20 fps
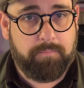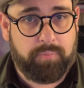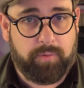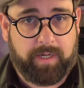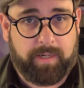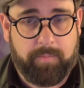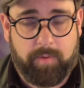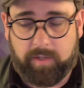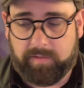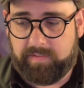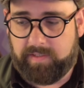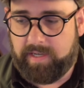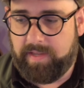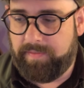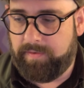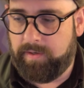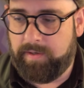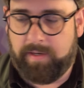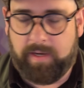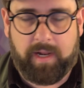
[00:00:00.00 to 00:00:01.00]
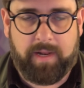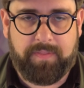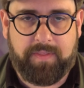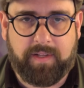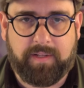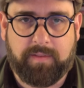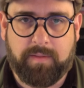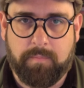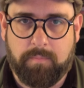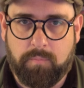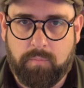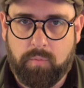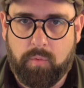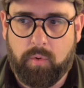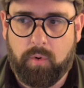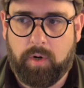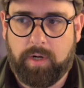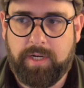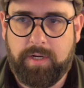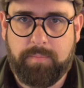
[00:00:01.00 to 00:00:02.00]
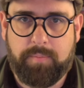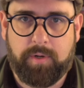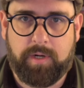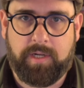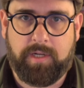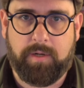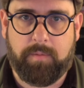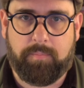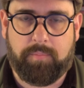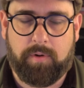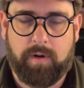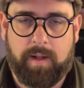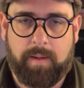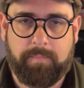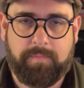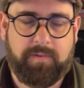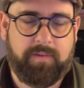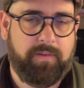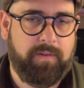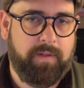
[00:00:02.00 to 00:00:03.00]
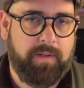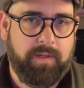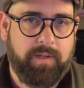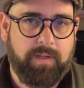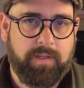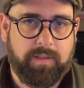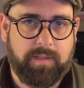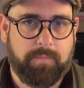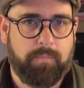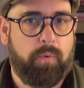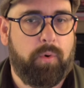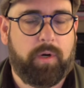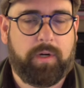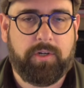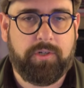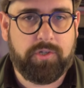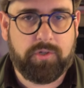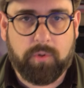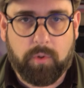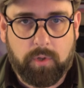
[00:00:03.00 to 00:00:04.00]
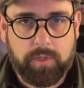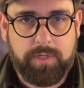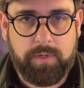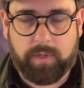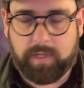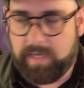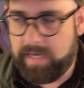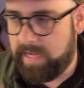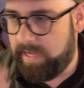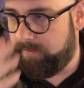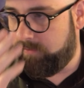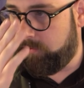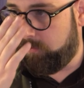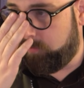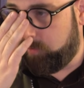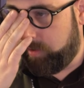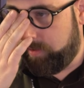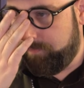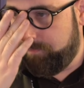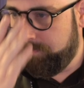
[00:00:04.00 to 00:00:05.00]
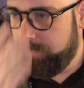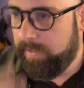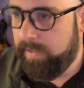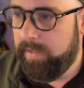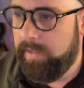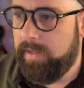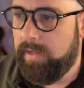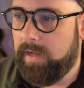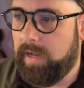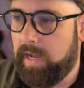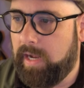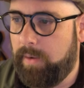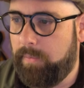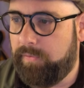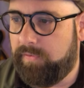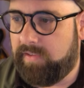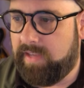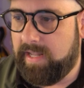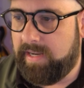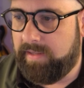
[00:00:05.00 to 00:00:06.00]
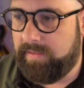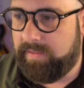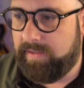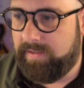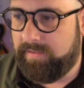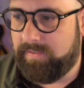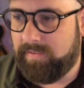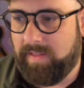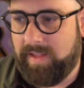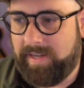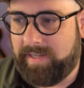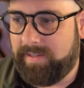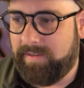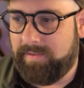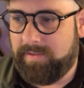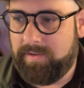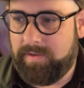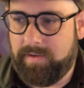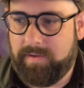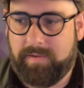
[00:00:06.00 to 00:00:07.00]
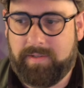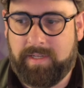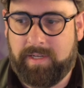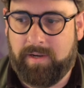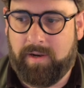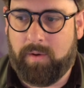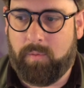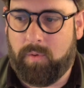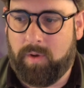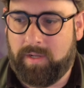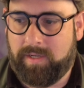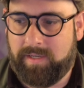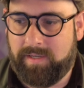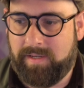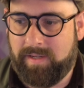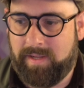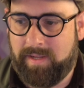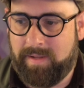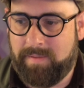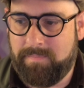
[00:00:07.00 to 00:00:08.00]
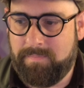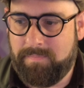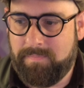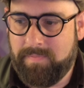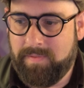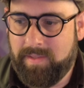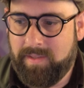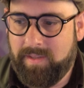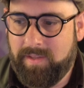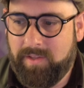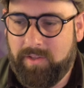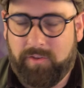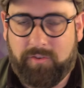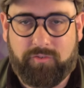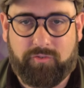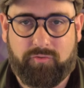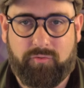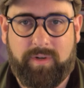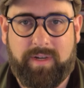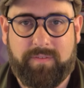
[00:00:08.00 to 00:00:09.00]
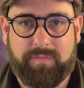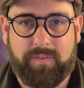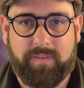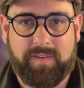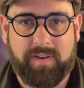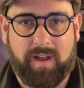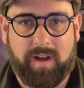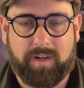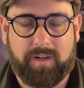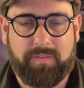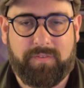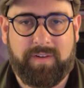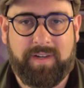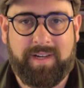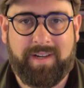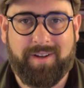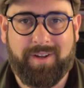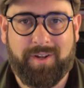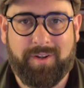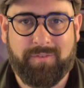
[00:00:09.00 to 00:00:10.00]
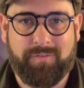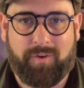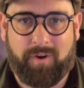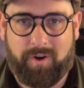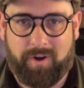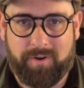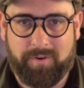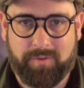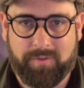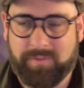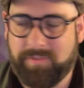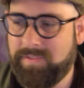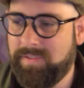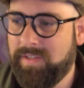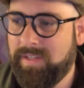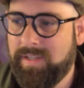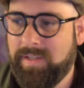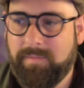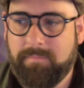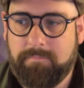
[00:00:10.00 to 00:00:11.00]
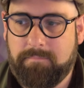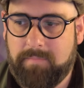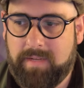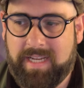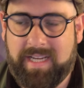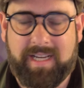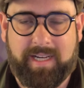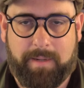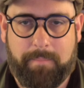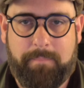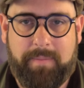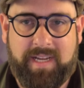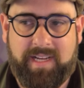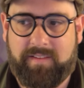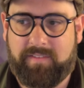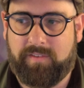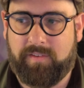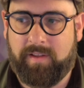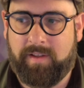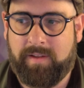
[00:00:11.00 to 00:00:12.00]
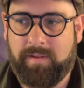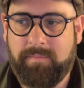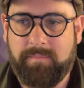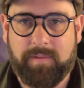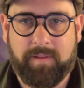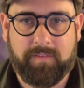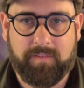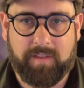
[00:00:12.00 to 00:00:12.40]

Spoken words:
bring them all together. And I think the more you put in your prompt, the more control you can have over it. I was getting things like, you know, I wanted street photography of Arnold eating a